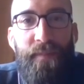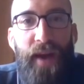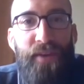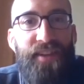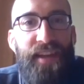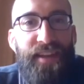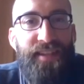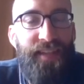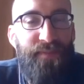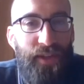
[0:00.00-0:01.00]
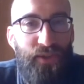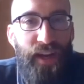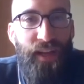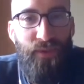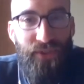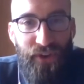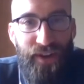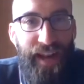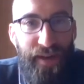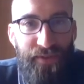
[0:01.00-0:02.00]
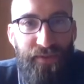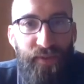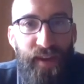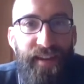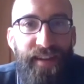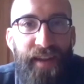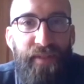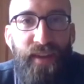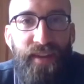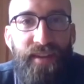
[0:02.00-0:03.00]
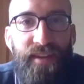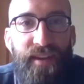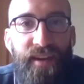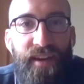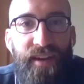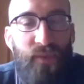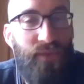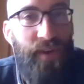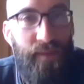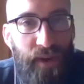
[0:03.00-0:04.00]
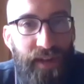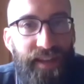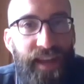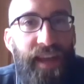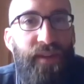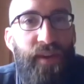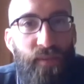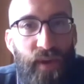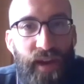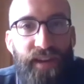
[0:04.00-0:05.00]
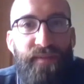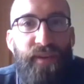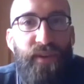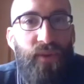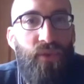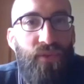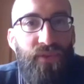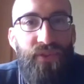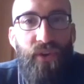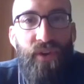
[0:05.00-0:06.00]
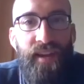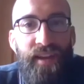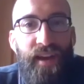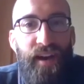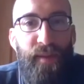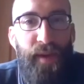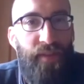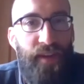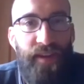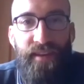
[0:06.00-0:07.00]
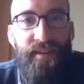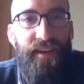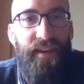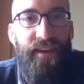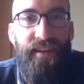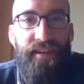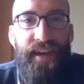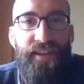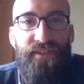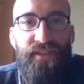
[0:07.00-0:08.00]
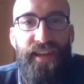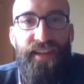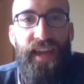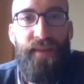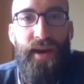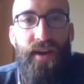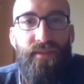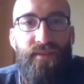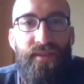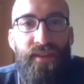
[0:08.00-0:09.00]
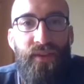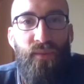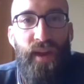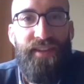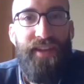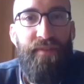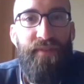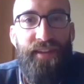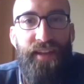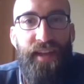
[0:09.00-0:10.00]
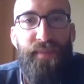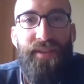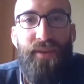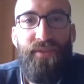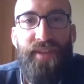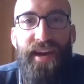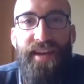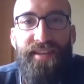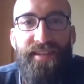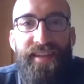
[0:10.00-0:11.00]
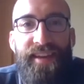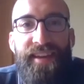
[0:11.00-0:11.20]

I'll say this, as my training was good and I was fit, I think it was a very muddy day, very rainy, very cold. And so I think I just kind of came out and ran tough that day to beat those guys. And